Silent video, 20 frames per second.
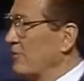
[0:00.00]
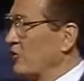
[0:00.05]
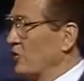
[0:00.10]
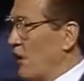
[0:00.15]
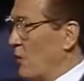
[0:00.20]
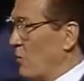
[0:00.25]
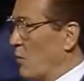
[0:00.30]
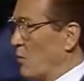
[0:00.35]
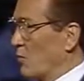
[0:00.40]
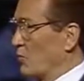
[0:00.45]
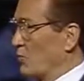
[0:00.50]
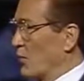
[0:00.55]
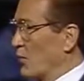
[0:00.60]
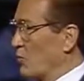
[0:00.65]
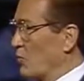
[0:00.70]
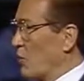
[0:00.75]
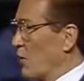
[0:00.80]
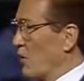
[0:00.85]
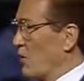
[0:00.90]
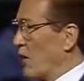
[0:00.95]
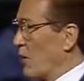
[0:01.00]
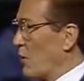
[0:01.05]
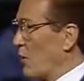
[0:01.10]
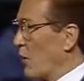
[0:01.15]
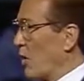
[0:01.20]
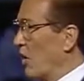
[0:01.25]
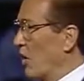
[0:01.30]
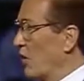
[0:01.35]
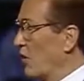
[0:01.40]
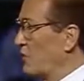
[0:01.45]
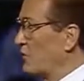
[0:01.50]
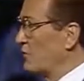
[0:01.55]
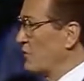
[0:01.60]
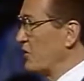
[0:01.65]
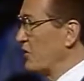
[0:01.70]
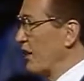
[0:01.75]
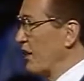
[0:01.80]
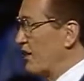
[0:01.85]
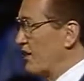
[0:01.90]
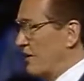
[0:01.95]
Someone says, well, they were
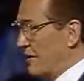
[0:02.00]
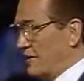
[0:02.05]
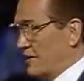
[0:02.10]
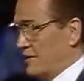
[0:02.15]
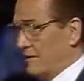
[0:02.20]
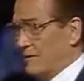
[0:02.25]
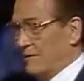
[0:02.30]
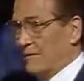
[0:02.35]
hallucinating.